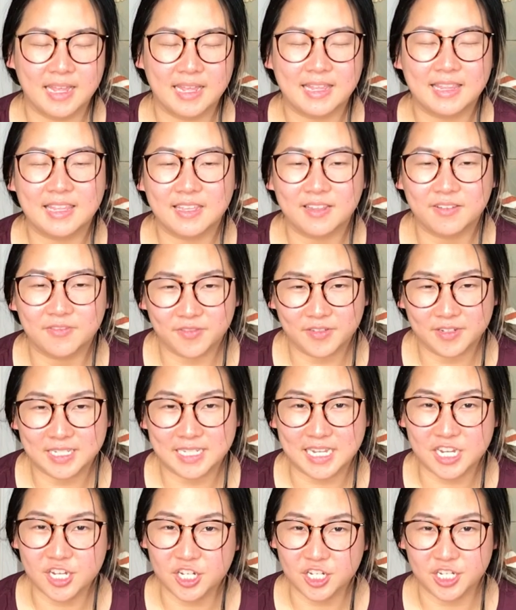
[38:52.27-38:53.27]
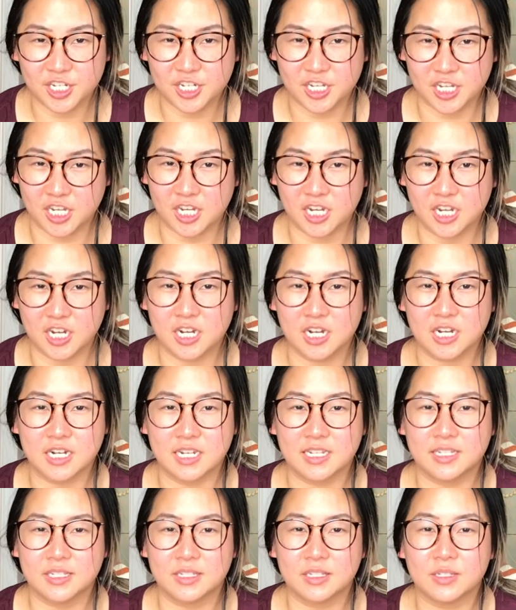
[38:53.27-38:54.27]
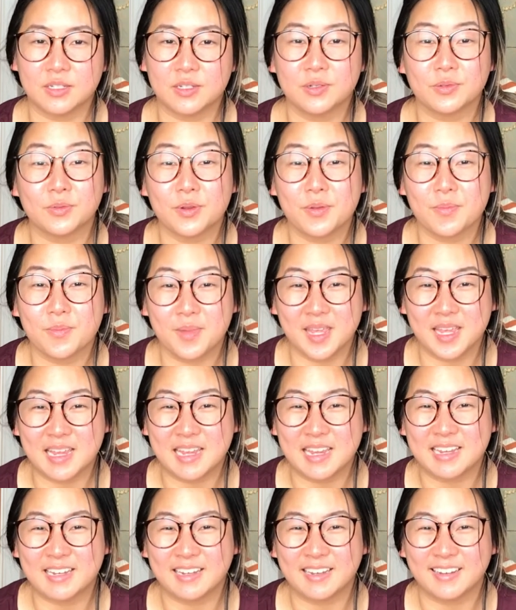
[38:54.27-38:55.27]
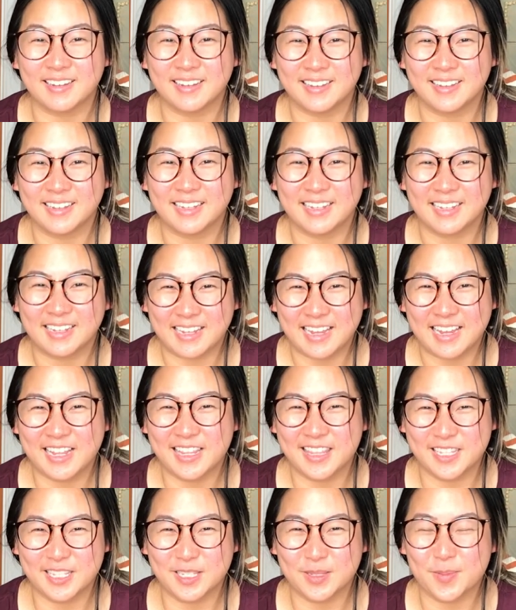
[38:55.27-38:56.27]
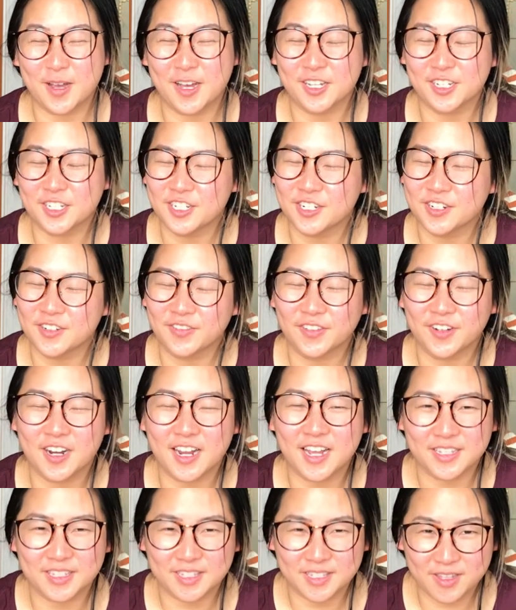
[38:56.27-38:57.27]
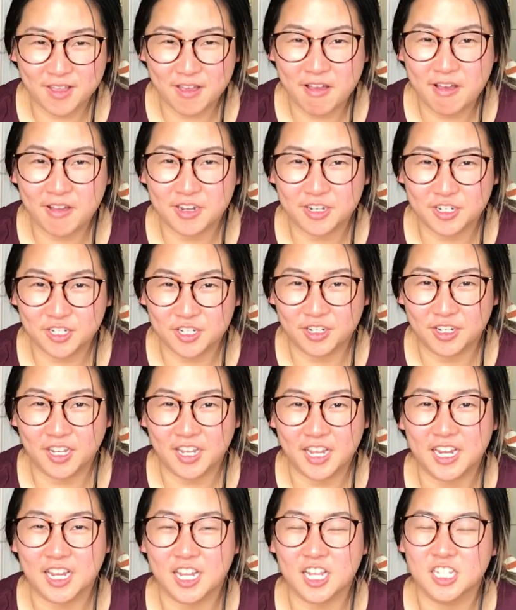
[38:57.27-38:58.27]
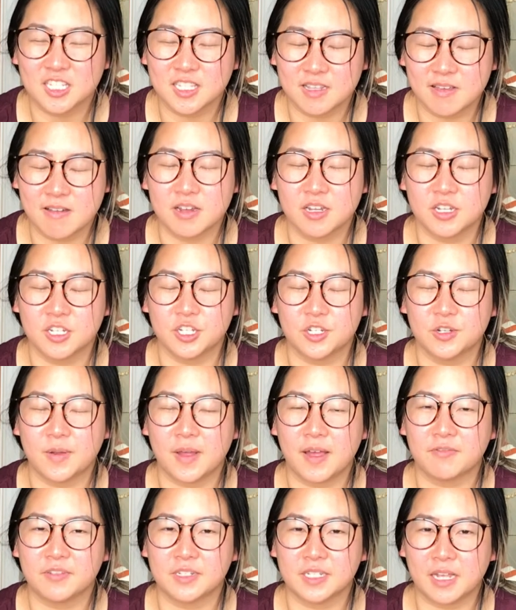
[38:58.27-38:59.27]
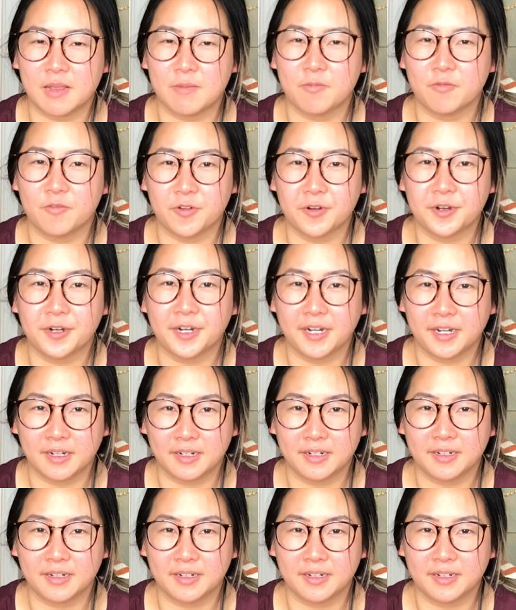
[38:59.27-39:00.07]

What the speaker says: the invitation here is to remain in this posture for as long as you'd like, as long as you have time for.